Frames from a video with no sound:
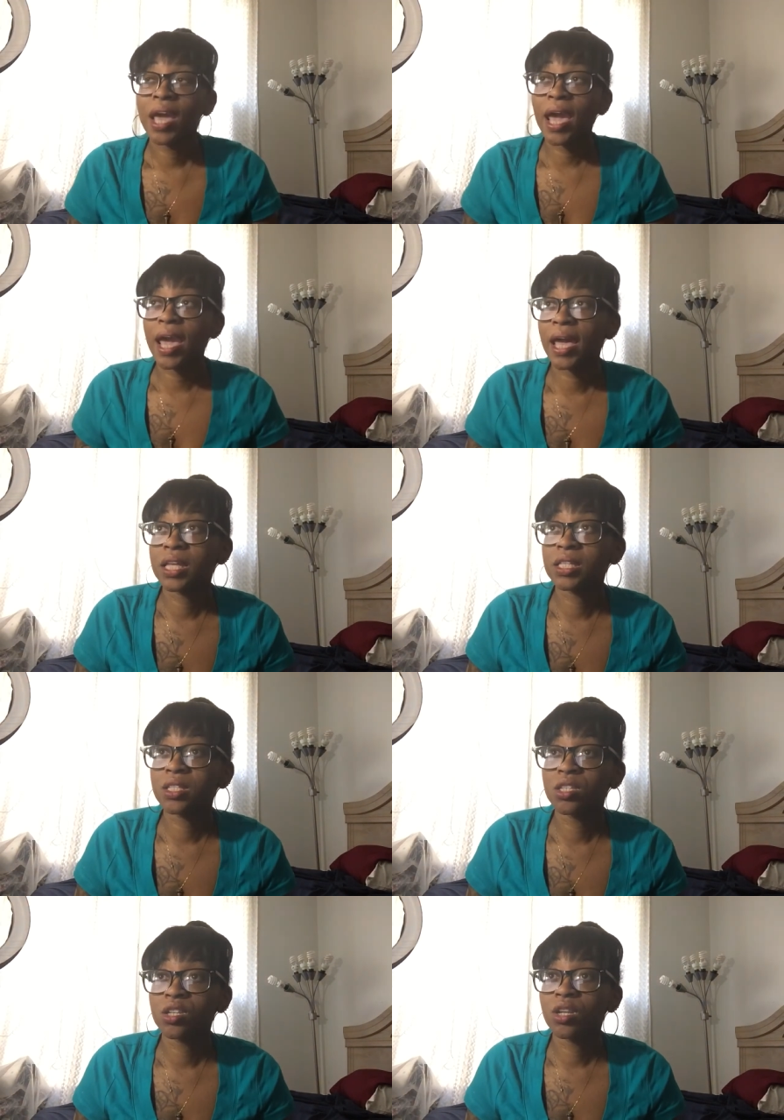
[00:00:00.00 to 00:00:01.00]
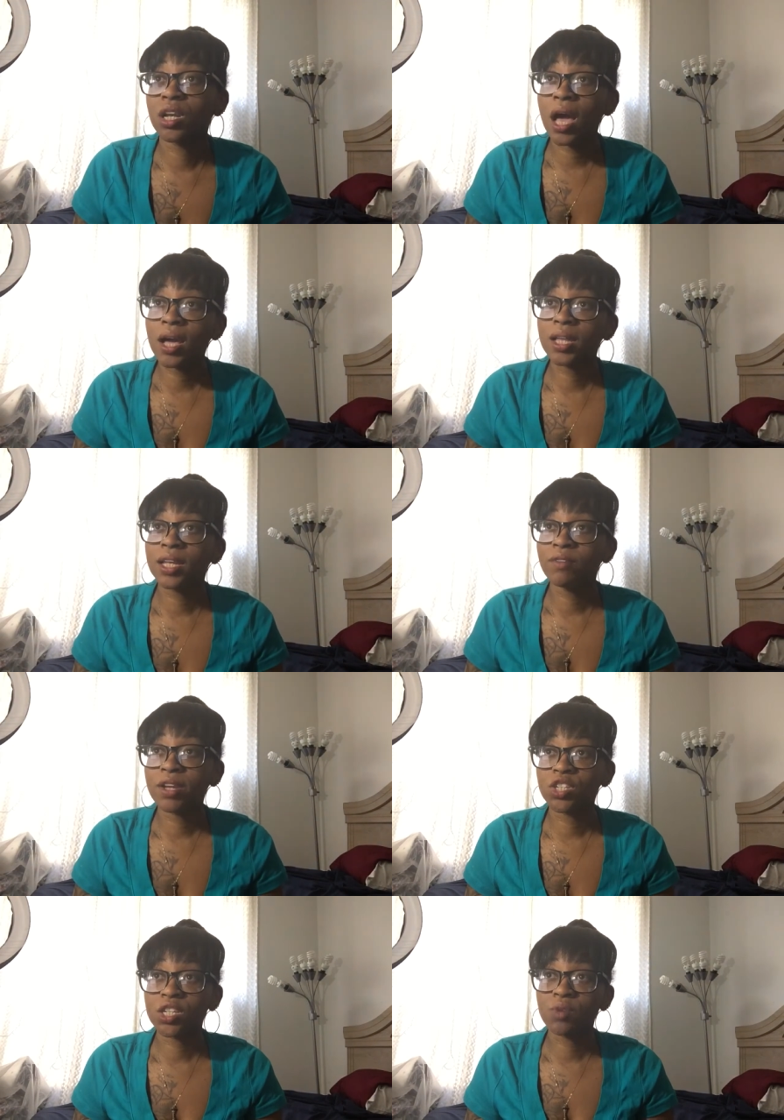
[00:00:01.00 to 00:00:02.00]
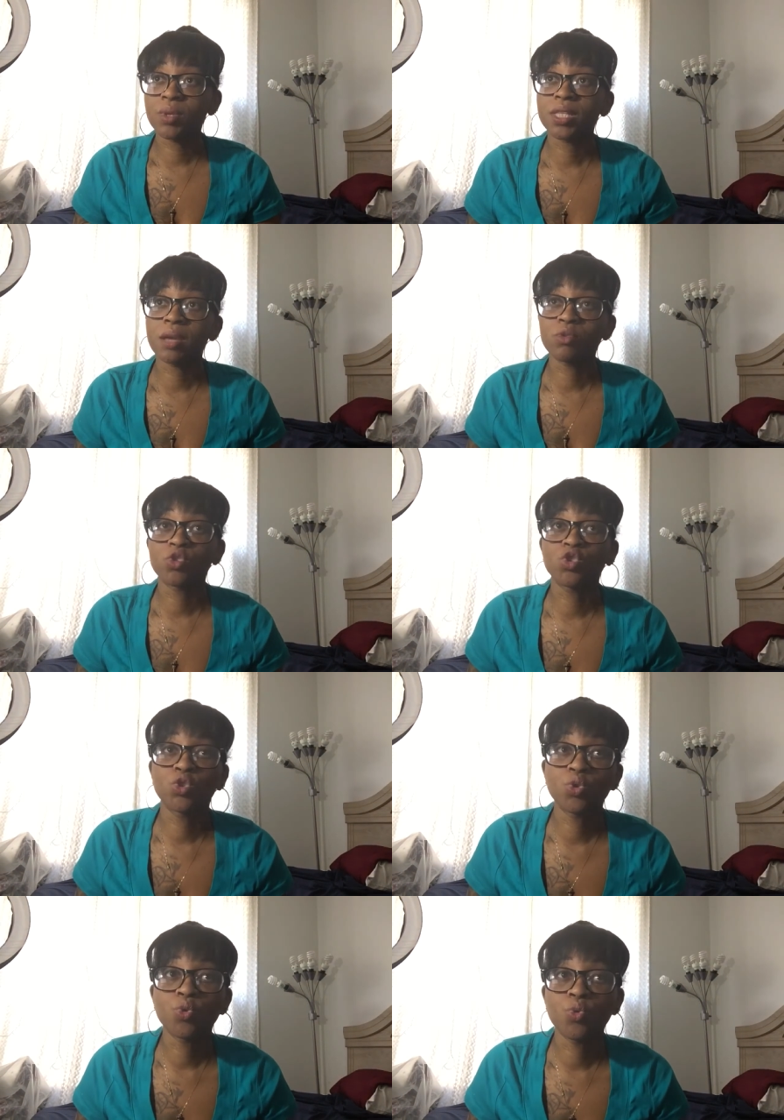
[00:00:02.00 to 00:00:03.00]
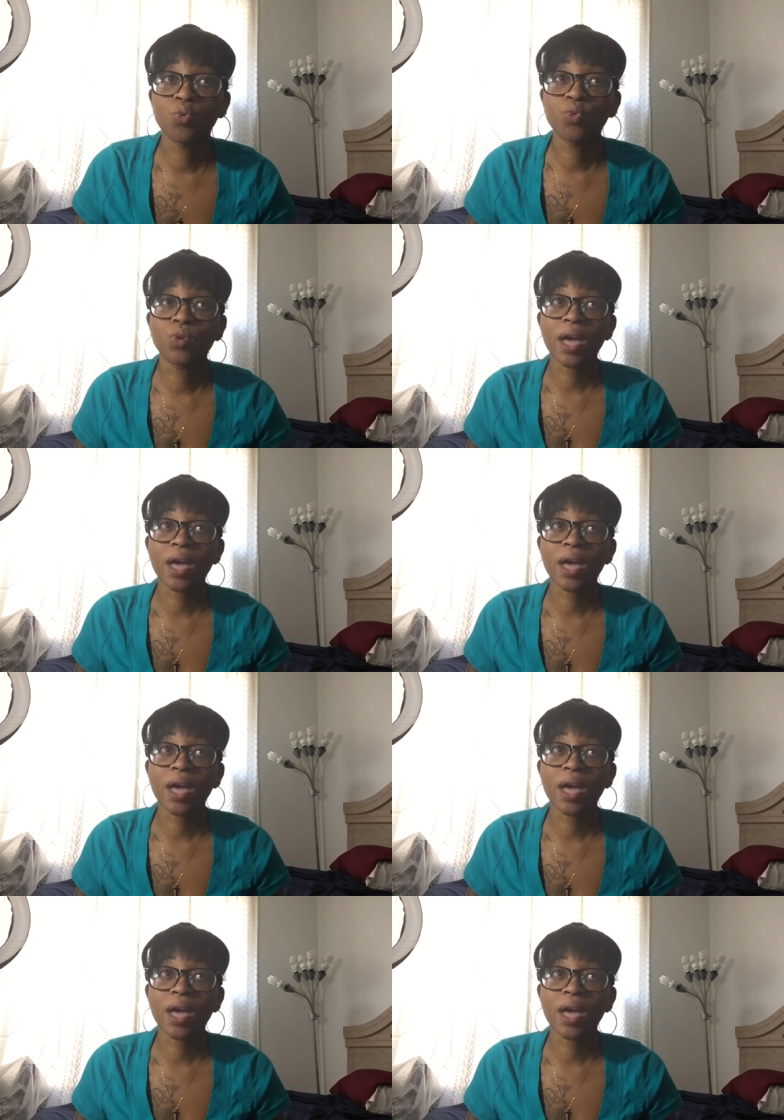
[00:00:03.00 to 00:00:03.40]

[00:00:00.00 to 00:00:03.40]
And luckily Rashida was able to